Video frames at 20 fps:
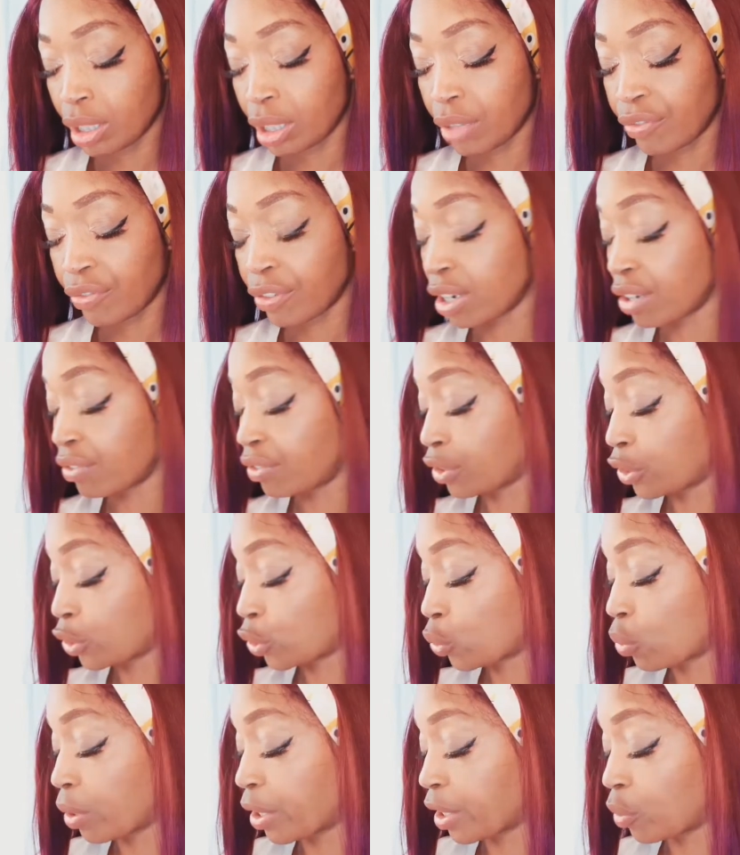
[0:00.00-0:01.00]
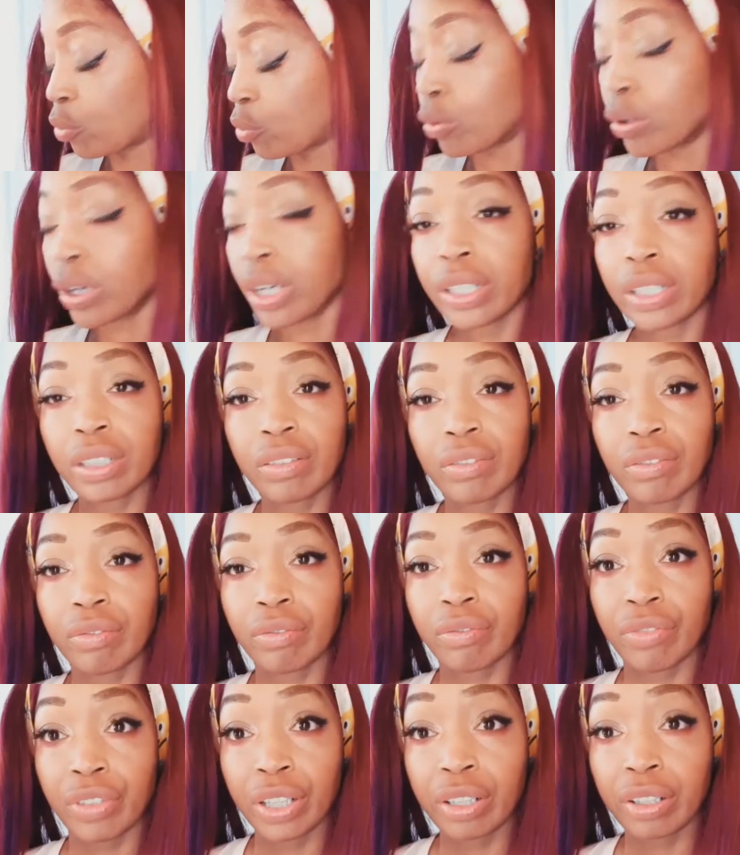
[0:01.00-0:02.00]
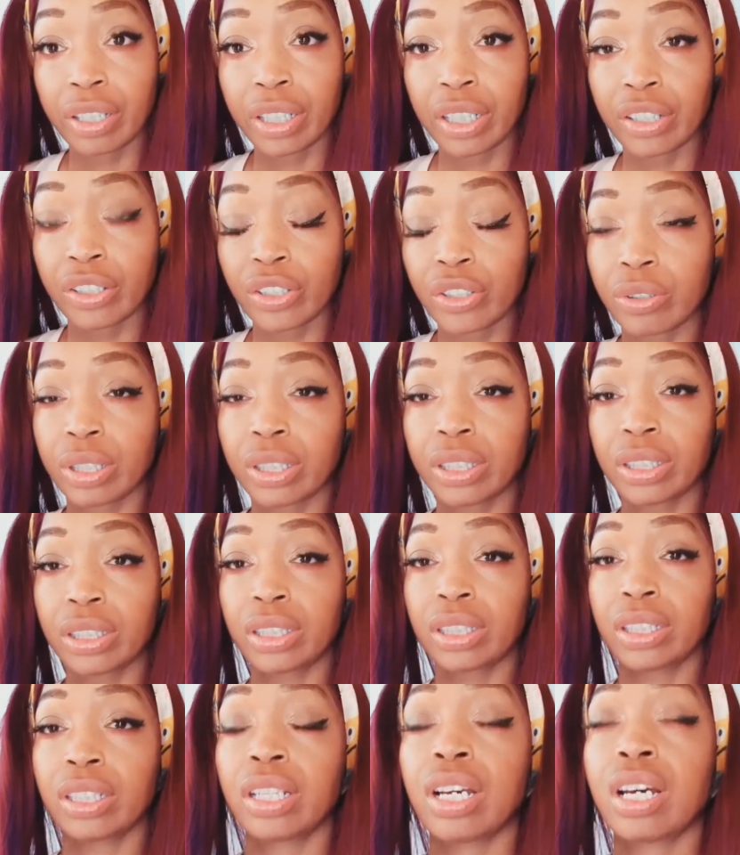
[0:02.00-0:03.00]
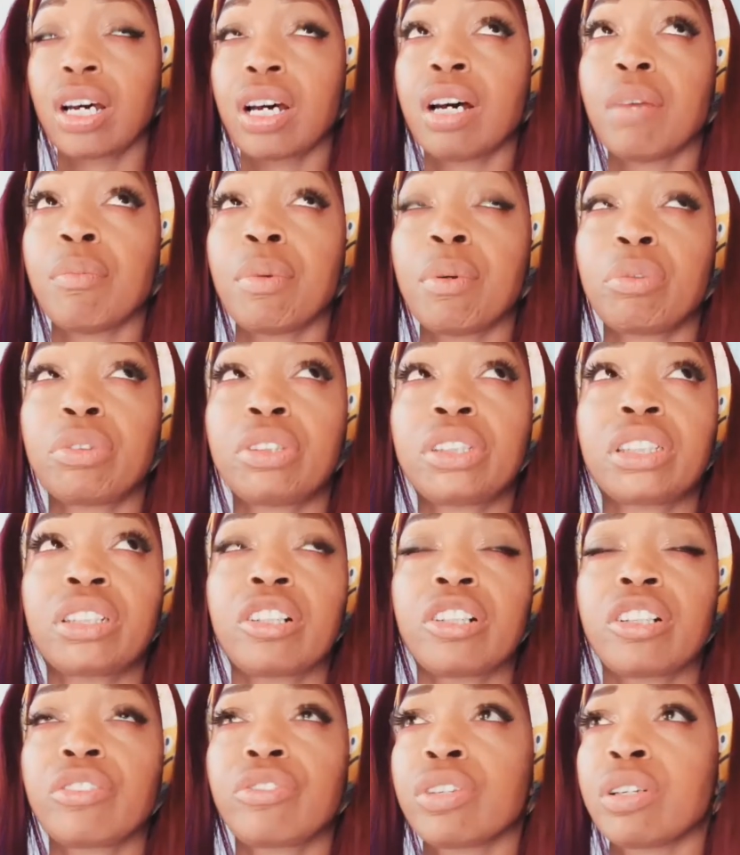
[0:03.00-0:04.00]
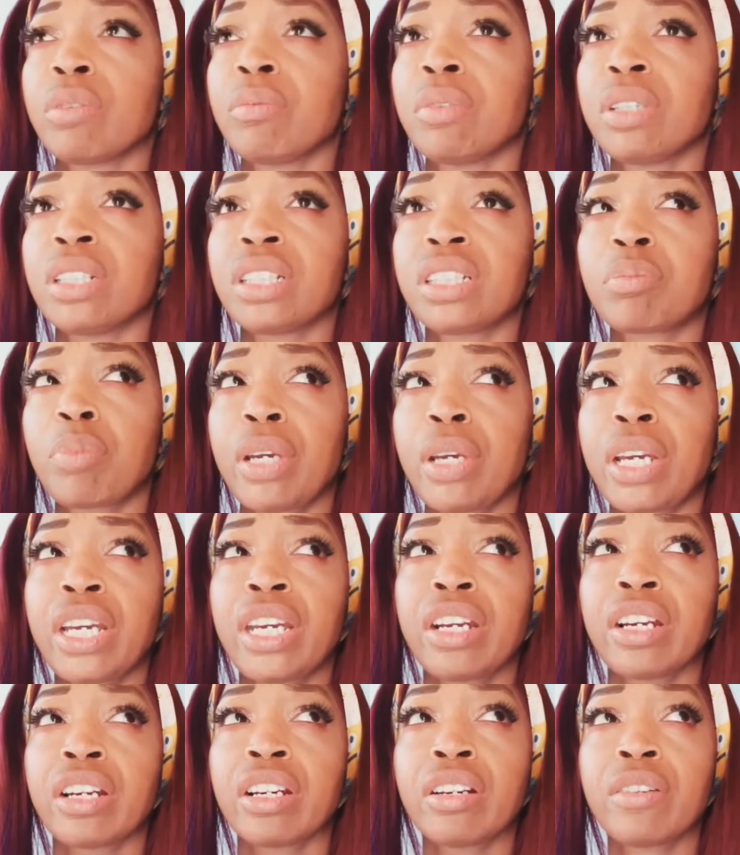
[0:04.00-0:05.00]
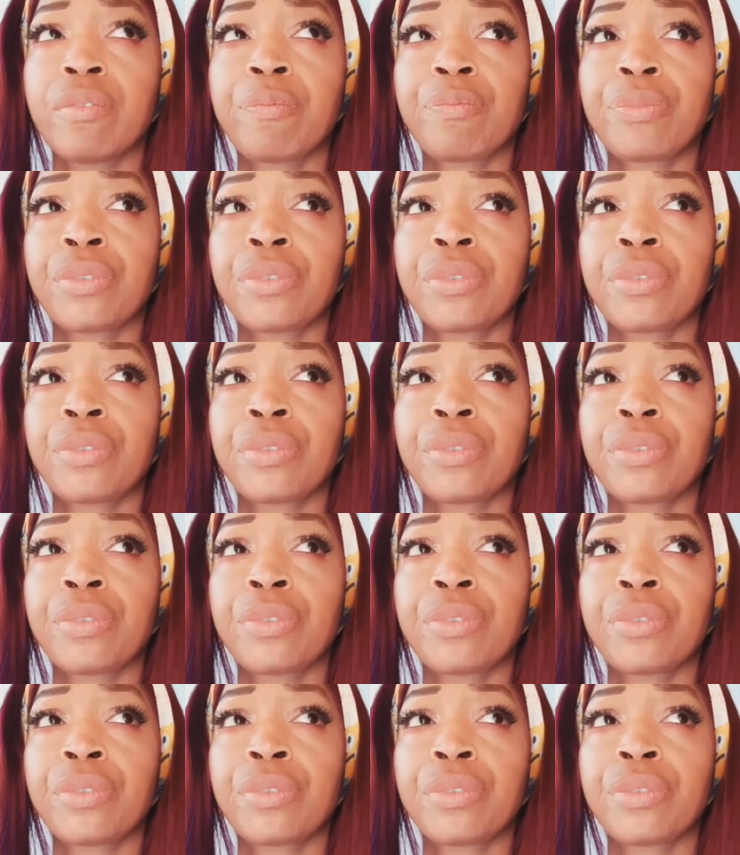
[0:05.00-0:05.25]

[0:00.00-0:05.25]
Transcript: Forever 21 very interesting. It was started from this pair.